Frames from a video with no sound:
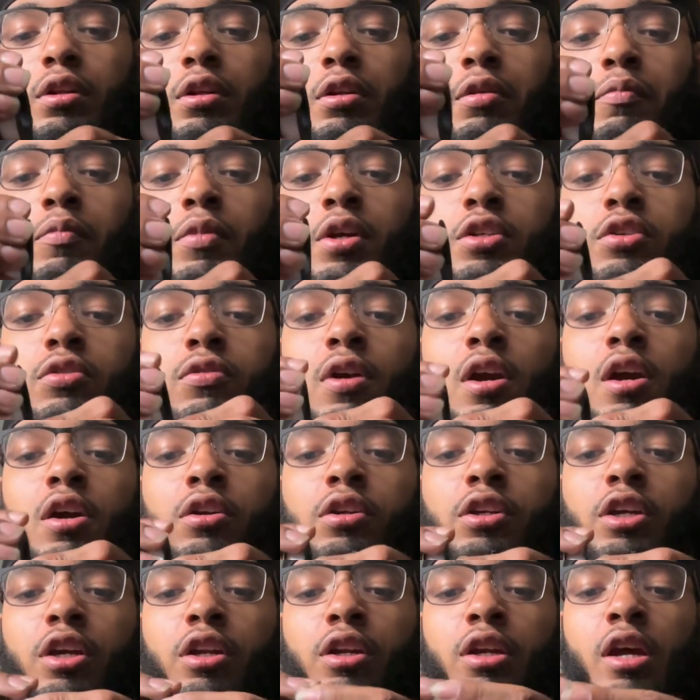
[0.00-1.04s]
Mess
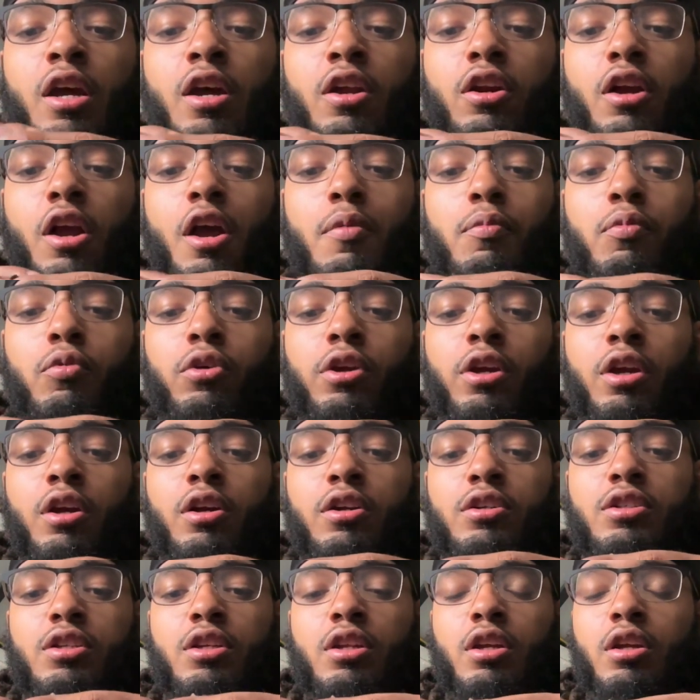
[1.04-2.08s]
around, get down a couple
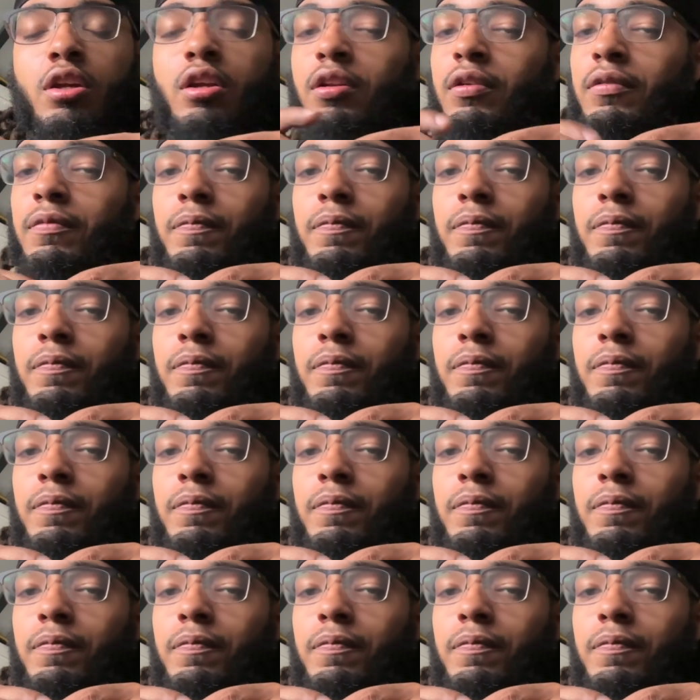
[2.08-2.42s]
gears, and